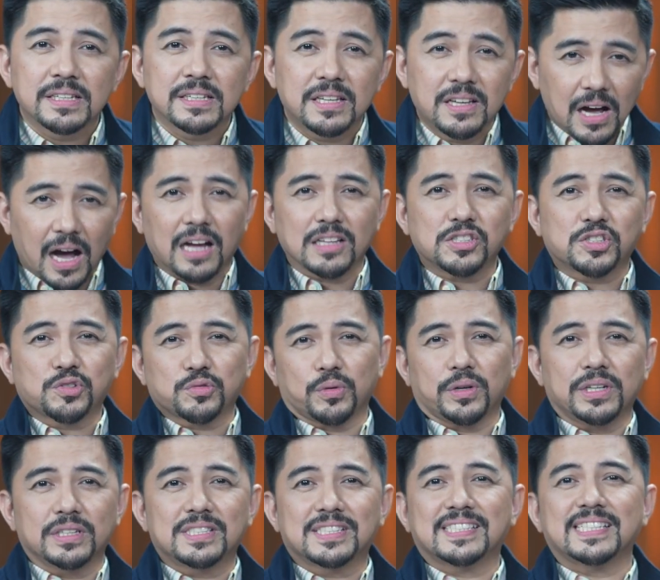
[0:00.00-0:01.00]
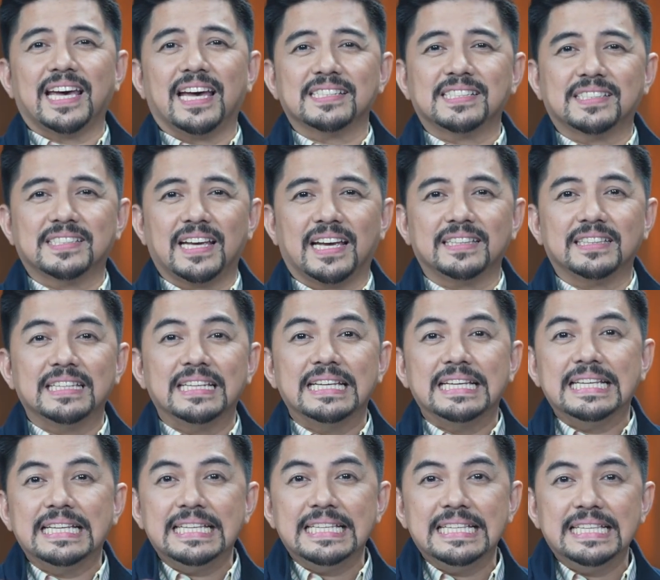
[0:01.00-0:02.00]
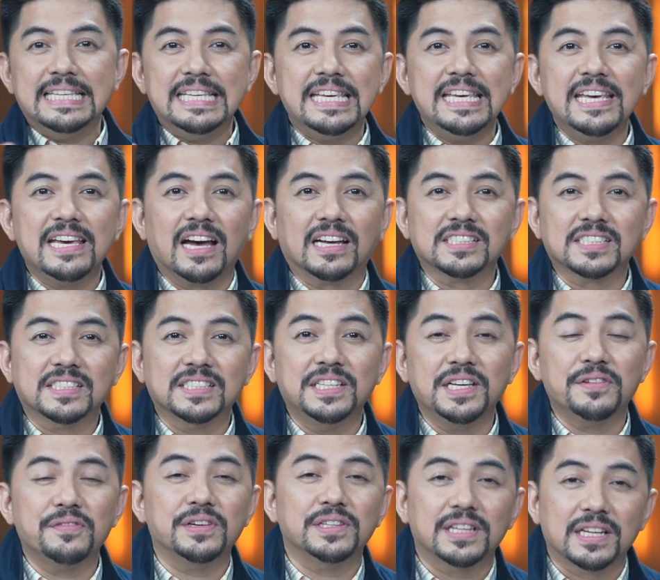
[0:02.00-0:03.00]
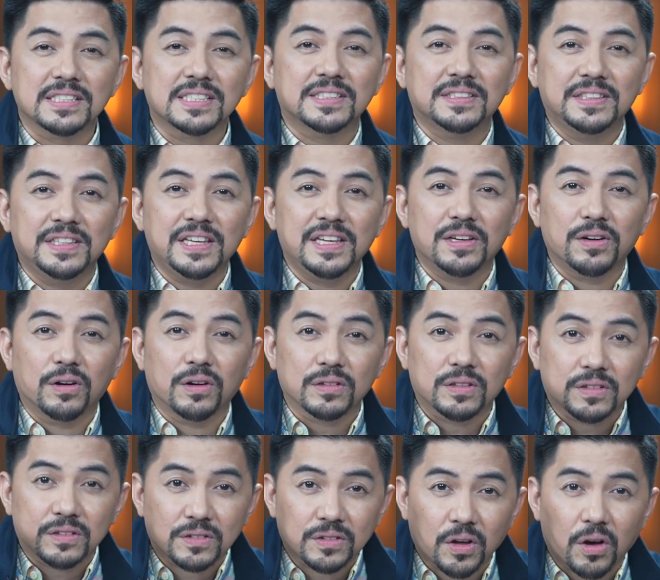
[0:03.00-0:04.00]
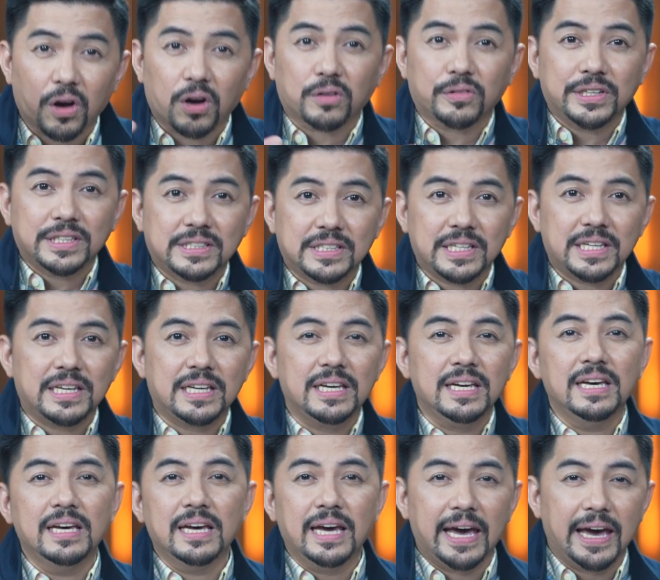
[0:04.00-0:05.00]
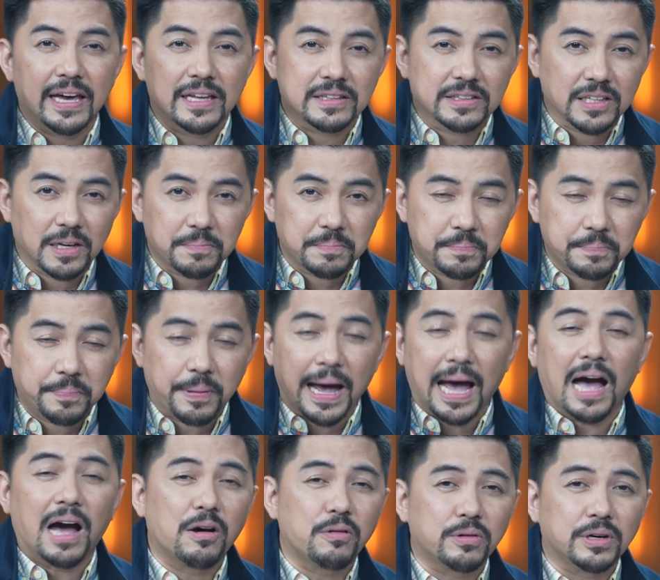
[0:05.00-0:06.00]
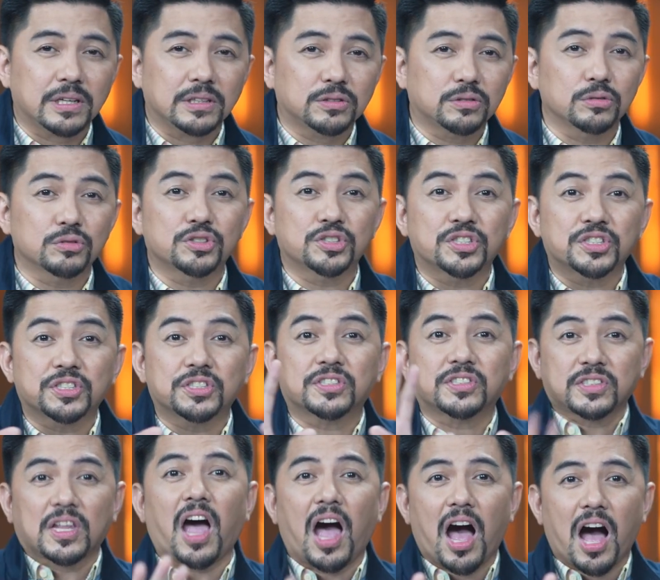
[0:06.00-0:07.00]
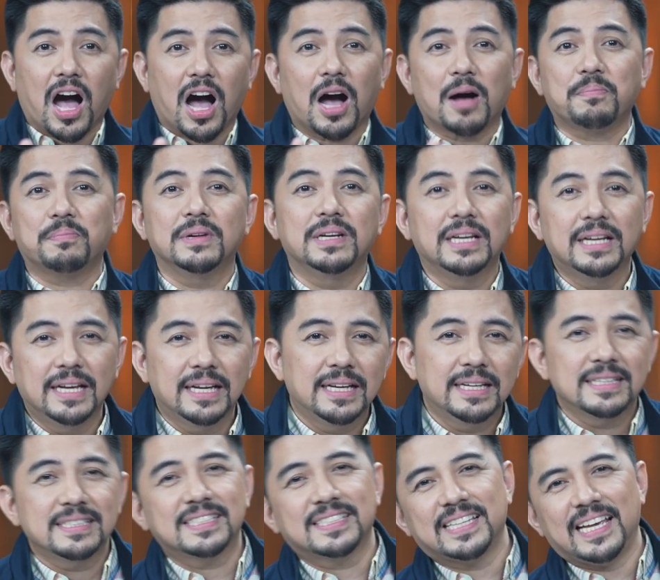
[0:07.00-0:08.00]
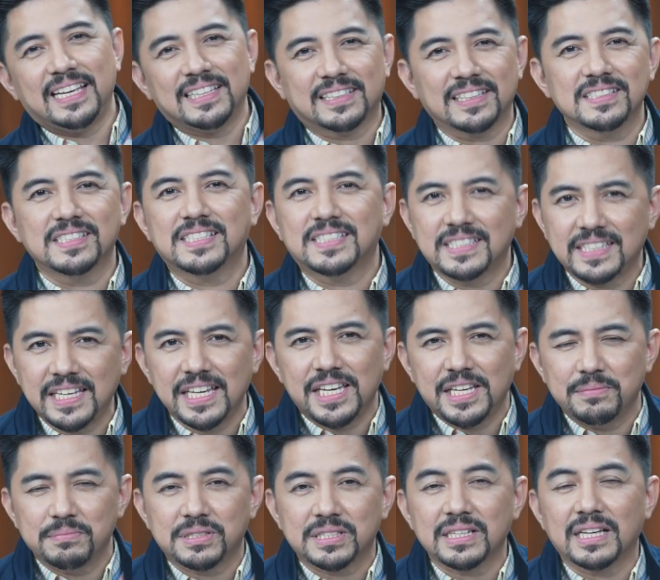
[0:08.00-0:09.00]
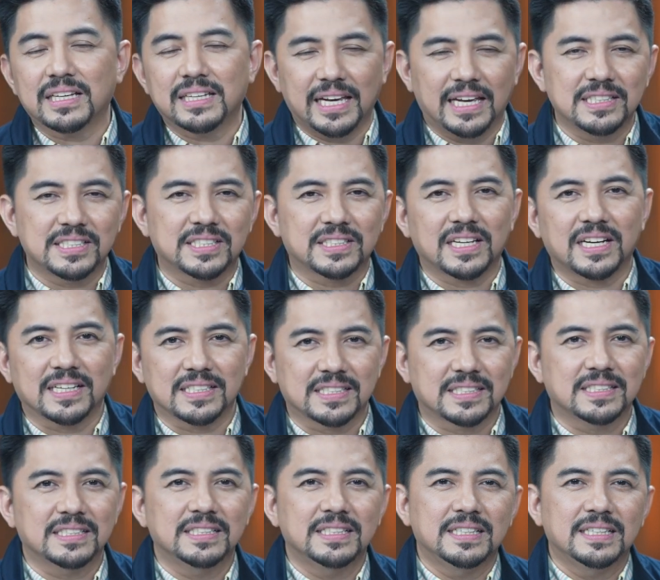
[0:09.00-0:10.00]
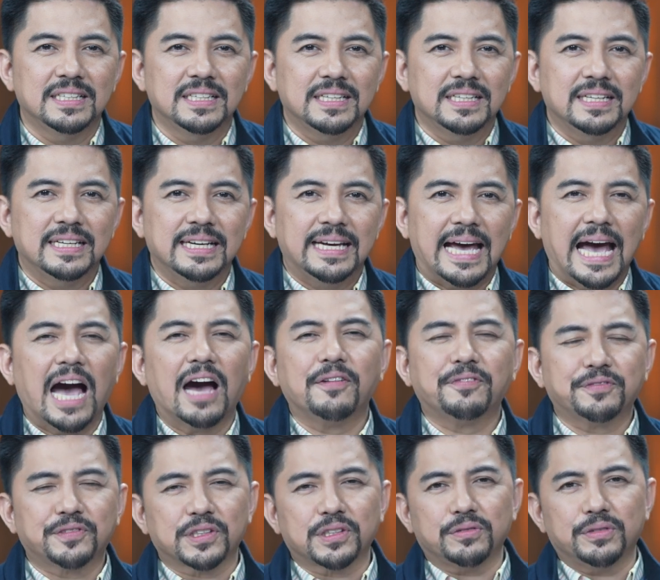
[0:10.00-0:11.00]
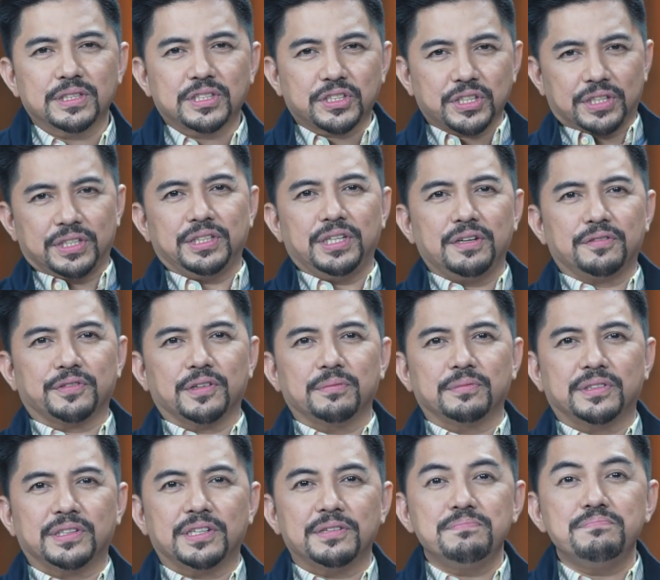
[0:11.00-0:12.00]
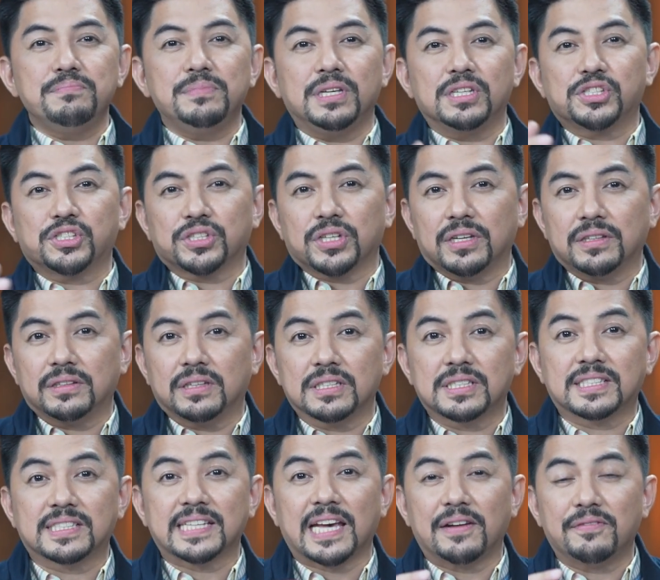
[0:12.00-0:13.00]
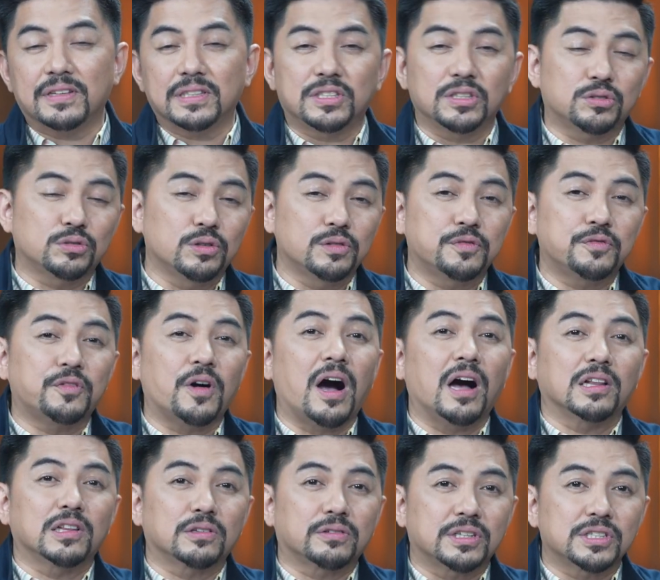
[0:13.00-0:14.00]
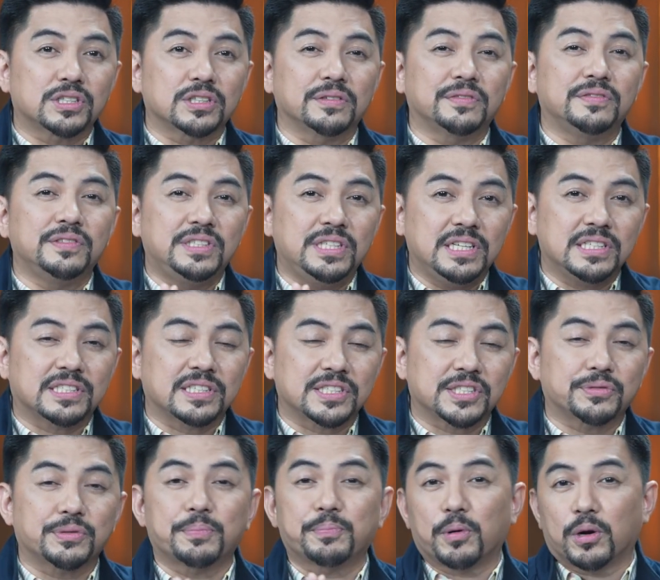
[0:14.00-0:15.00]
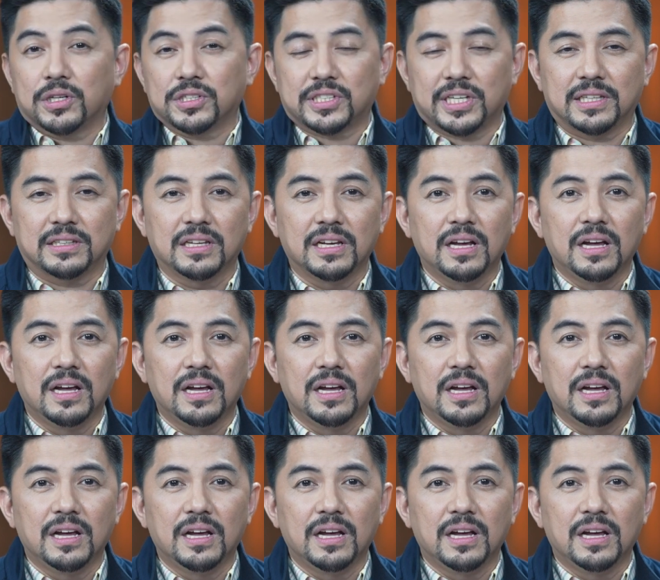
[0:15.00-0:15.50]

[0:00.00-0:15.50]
God's word says that He has given us the authority and the power to stop Satan's schemes against us. After returning from their mission, the 72 followers of Jesus reported,